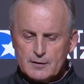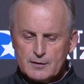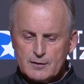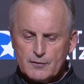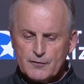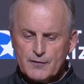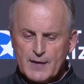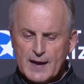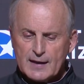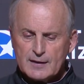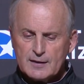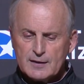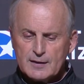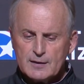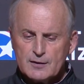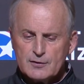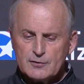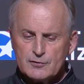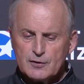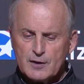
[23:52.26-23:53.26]
the fact
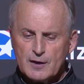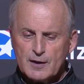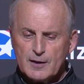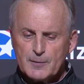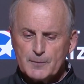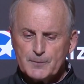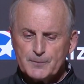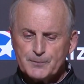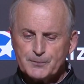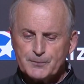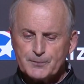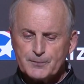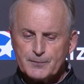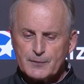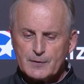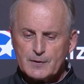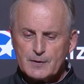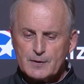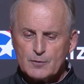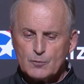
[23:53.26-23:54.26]
is. Um,
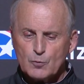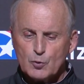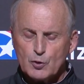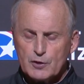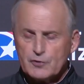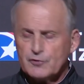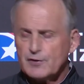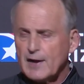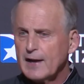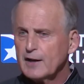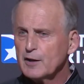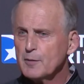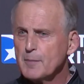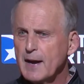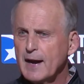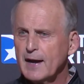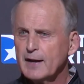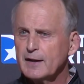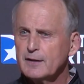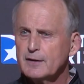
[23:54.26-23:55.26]
we're excited
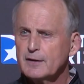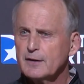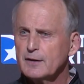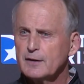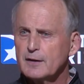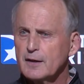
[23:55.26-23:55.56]
about it.